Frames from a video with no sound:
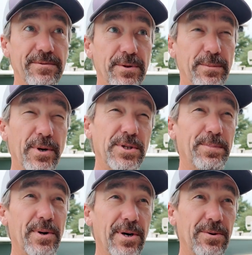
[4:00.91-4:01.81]
For the most
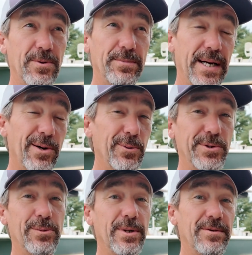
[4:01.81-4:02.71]
part, with my old
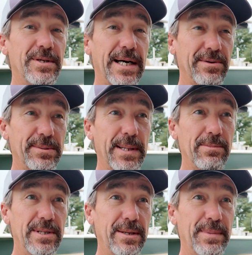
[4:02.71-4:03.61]
Terrova, I was
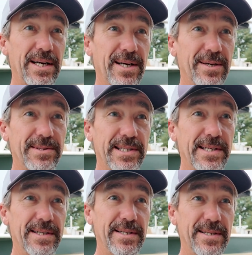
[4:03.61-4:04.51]
probably about
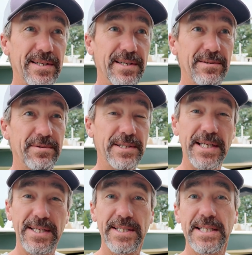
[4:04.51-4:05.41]

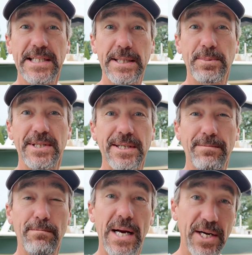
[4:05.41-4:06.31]
50 to 60%
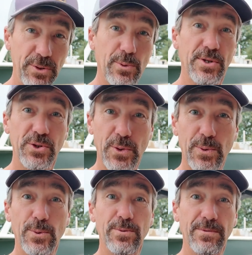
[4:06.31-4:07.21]
manual
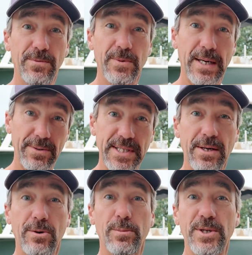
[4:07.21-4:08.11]
control when I was
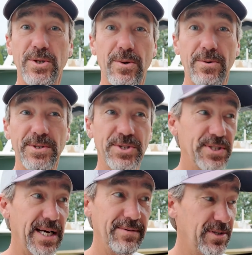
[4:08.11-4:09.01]
out there on my charters,
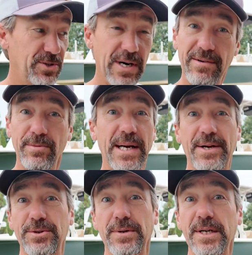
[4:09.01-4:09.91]
just having to drive it
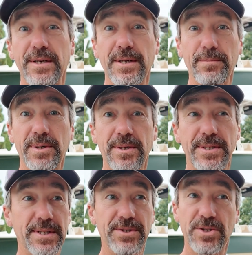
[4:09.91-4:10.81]
manually
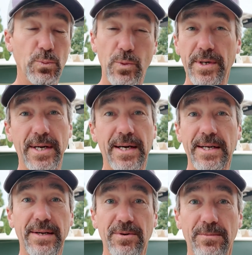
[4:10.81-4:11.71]
because it just would
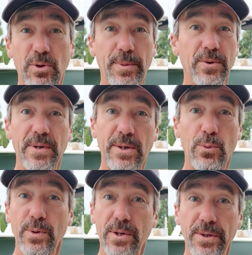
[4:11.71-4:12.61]
not even remotely
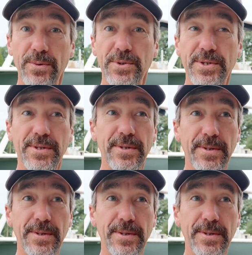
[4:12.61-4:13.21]
hold close.